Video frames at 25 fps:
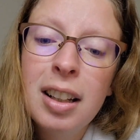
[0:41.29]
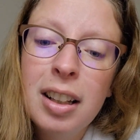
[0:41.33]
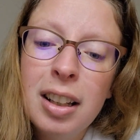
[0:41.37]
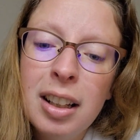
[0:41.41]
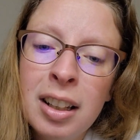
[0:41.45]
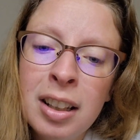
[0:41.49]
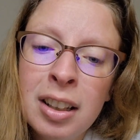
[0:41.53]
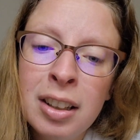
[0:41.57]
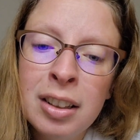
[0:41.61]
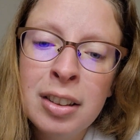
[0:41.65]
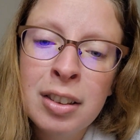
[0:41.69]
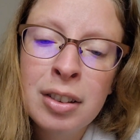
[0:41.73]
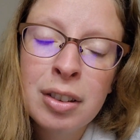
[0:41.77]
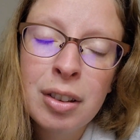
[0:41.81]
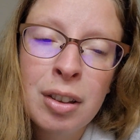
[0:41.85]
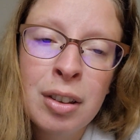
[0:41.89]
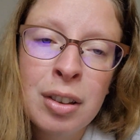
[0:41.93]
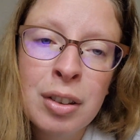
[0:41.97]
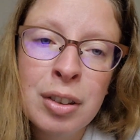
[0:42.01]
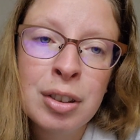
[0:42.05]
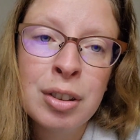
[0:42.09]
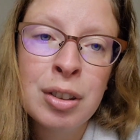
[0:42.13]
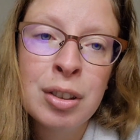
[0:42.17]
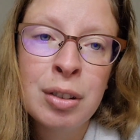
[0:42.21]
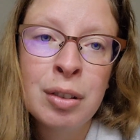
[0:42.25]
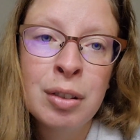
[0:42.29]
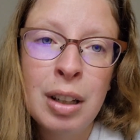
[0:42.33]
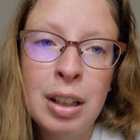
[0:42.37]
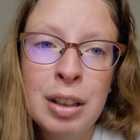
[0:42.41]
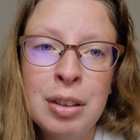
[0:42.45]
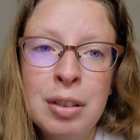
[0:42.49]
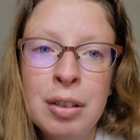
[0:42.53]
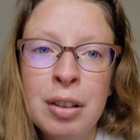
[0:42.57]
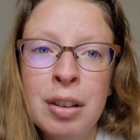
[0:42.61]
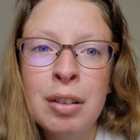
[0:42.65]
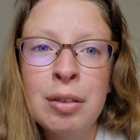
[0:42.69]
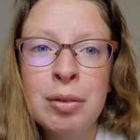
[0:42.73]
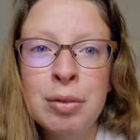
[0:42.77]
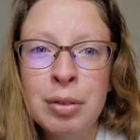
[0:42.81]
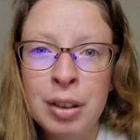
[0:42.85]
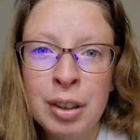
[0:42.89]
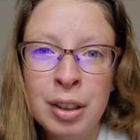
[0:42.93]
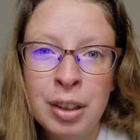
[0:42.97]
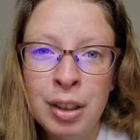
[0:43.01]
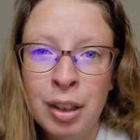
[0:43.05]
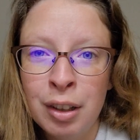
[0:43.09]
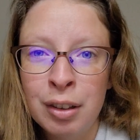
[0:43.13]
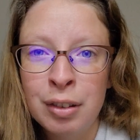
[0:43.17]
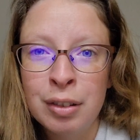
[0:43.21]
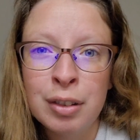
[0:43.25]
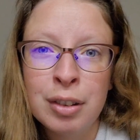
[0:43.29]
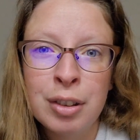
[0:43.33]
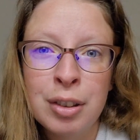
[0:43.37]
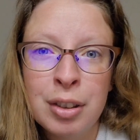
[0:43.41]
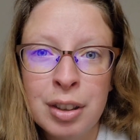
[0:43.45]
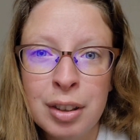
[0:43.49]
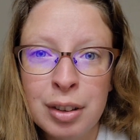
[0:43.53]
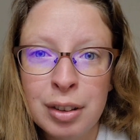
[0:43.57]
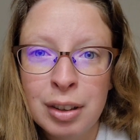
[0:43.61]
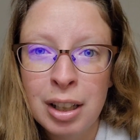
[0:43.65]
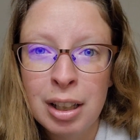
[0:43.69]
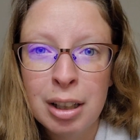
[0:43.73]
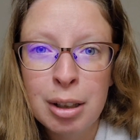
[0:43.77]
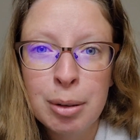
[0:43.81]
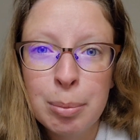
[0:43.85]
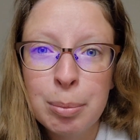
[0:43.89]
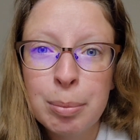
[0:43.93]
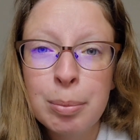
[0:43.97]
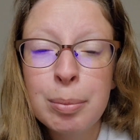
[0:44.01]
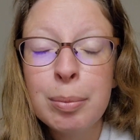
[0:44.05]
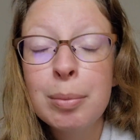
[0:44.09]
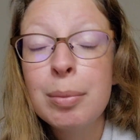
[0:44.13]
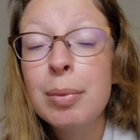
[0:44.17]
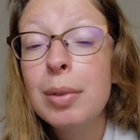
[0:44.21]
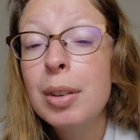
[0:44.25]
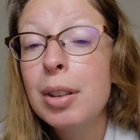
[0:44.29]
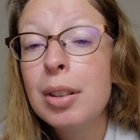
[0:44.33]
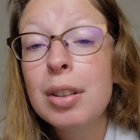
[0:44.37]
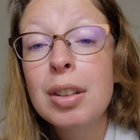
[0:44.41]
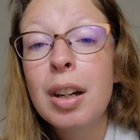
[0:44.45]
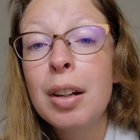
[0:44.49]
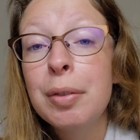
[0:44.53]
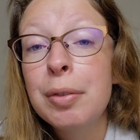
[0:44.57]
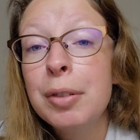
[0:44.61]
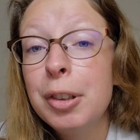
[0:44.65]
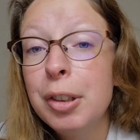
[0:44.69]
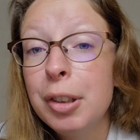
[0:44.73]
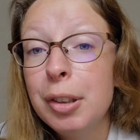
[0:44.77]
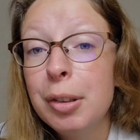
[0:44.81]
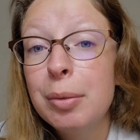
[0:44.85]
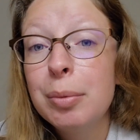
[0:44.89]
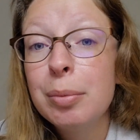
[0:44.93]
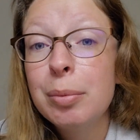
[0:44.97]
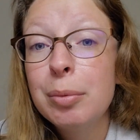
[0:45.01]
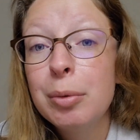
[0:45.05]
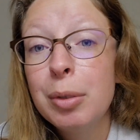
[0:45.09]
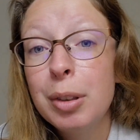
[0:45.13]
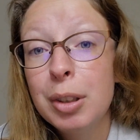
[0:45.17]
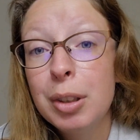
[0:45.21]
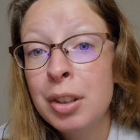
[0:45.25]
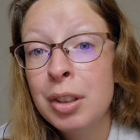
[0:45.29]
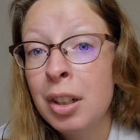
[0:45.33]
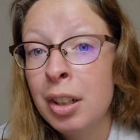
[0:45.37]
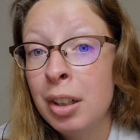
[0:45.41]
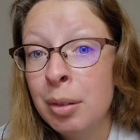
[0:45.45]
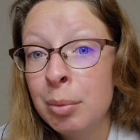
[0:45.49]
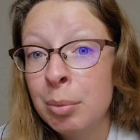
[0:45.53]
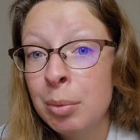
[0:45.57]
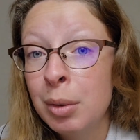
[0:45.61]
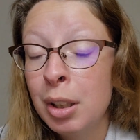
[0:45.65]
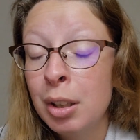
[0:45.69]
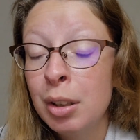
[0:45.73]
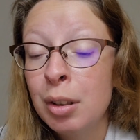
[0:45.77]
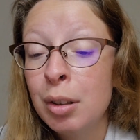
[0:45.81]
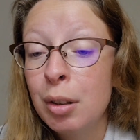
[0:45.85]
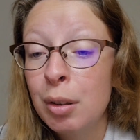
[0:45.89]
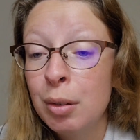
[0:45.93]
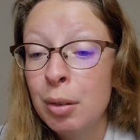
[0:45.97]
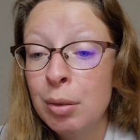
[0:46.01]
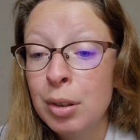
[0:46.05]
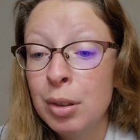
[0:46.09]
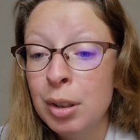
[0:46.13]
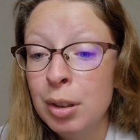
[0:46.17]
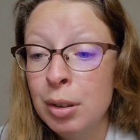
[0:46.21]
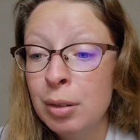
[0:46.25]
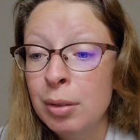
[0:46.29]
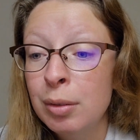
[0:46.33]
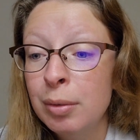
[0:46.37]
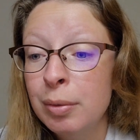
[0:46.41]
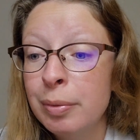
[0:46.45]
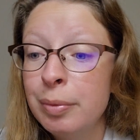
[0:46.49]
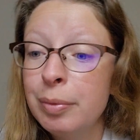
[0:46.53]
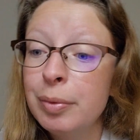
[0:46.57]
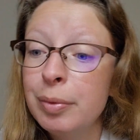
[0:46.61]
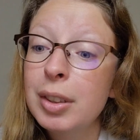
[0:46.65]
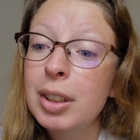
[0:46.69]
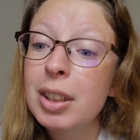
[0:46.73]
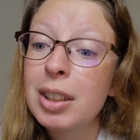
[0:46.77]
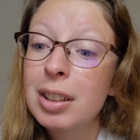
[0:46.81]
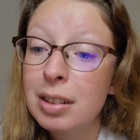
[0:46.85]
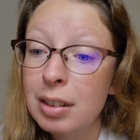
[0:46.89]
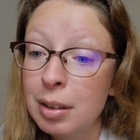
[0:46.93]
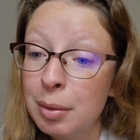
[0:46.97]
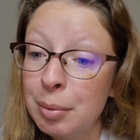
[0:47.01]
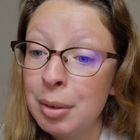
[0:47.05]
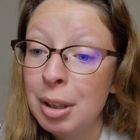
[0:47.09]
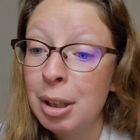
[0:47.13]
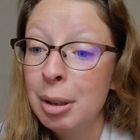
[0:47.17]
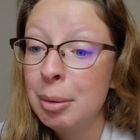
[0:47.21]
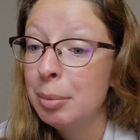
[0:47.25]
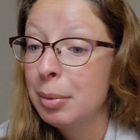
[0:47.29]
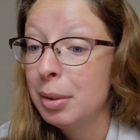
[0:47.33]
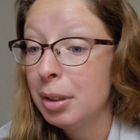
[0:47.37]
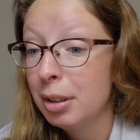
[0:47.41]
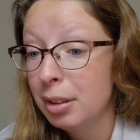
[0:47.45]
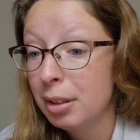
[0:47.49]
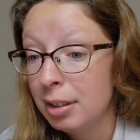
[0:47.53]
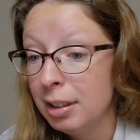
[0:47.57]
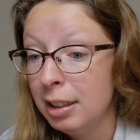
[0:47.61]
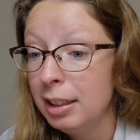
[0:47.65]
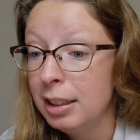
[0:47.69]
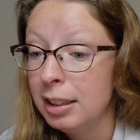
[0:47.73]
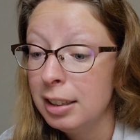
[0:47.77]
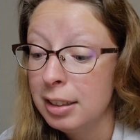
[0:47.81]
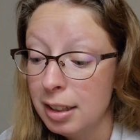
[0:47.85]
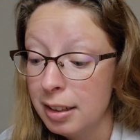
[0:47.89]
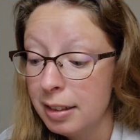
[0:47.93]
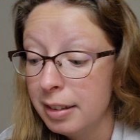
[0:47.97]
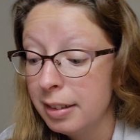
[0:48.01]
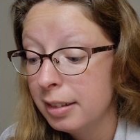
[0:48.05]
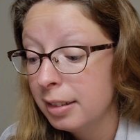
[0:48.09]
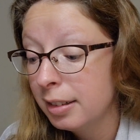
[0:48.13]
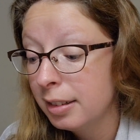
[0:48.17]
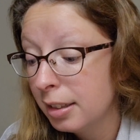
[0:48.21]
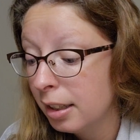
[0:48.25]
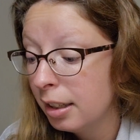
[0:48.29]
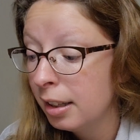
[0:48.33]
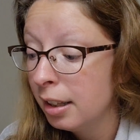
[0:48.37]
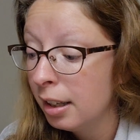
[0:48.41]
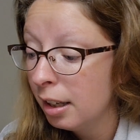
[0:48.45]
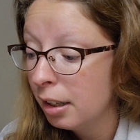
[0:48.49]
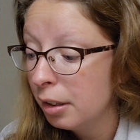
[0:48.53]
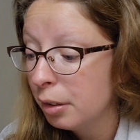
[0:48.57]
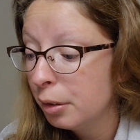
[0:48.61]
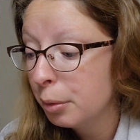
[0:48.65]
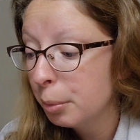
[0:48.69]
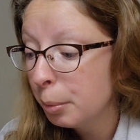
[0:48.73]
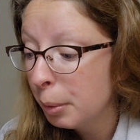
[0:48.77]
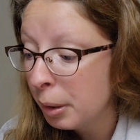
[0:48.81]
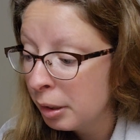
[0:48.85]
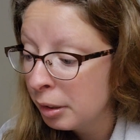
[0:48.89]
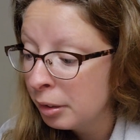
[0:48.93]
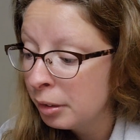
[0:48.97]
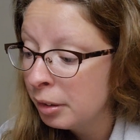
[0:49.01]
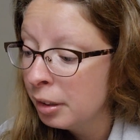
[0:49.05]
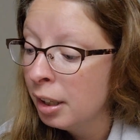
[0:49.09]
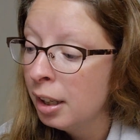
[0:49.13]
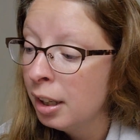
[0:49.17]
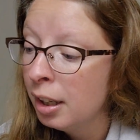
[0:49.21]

And also, I do have radiology lab this afternoon, which I am going to go to because sometimes I'll take attendance in that as well.